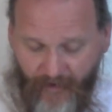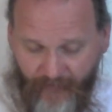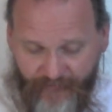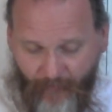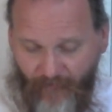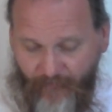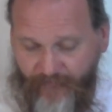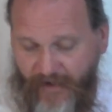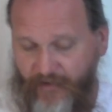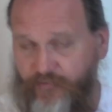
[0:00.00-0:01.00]
Some of
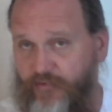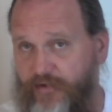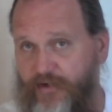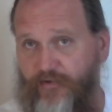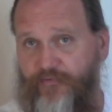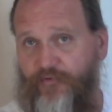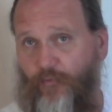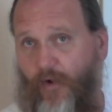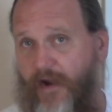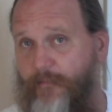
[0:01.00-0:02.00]
them take 2 years
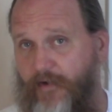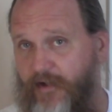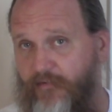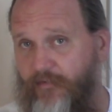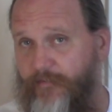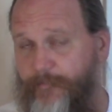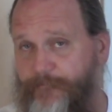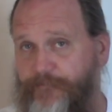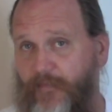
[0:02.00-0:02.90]
to ripen even,